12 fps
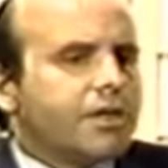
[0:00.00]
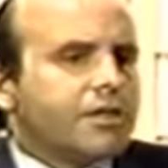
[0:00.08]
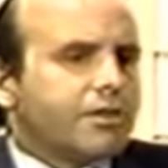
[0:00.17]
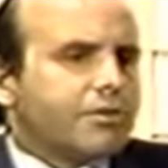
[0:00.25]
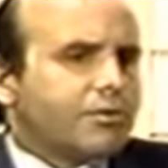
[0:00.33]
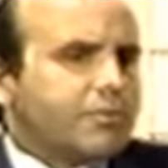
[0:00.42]
The
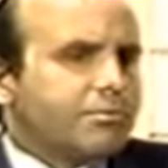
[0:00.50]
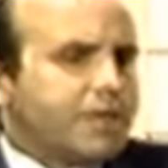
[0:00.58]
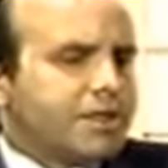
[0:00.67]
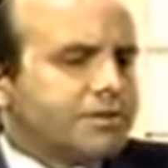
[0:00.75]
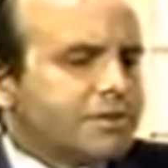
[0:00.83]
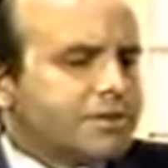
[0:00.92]
third
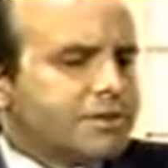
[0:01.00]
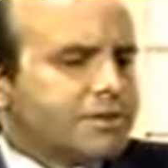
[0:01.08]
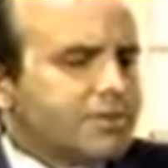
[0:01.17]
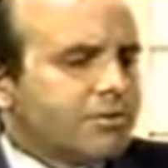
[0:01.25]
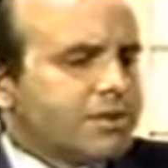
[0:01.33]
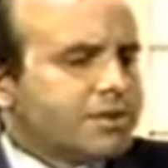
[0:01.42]
major
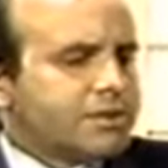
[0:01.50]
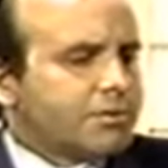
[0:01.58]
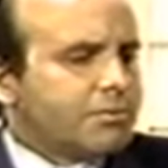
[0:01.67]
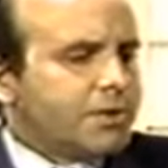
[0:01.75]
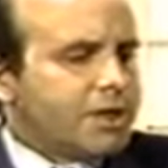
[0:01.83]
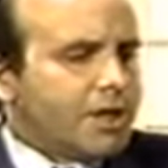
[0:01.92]
consideration
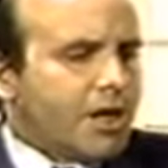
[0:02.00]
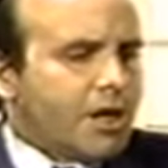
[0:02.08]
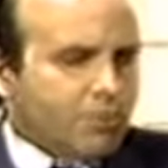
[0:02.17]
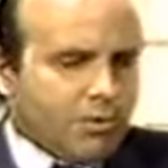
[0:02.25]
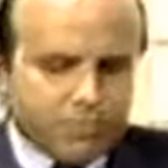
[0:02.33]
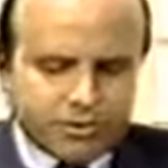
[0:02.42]
would be,
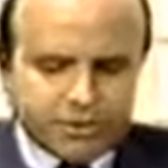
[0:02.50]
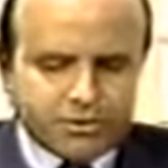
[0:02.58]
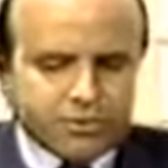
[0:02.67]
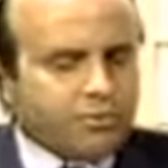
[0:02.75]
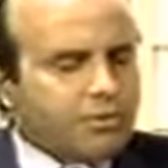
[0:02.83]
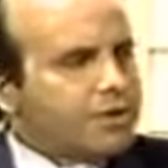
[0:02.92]
what would you
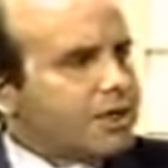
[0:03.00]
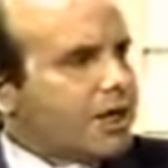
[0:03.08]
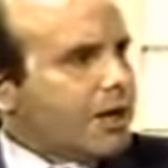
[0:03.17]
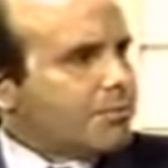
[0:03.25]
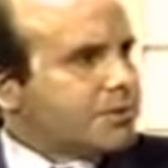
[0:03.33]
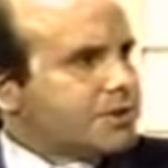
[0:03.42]
do with the
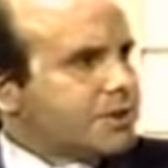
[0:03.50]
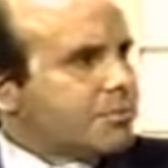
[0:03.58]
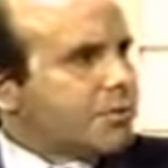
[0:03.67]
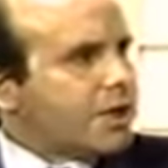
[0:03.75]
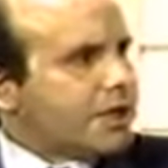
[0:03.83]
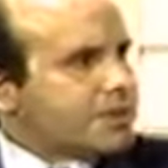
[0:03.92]
opposite
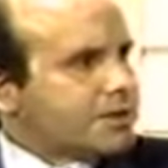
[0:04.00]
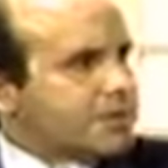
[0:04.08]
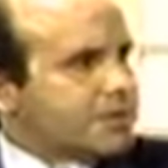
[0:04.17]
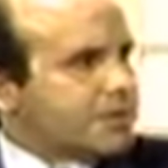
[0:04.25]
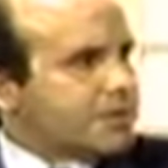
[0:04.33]
breast?